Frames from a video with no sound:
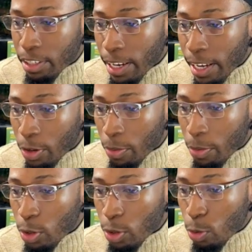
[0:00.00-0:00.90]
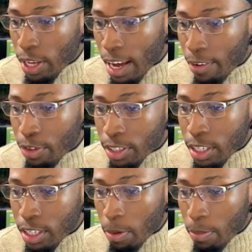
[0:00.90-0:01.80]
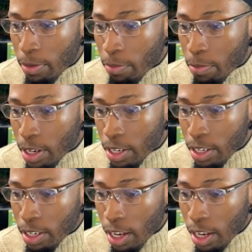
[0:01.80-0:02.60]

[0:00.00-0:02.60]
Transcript: today on the menu, we have the supplement brand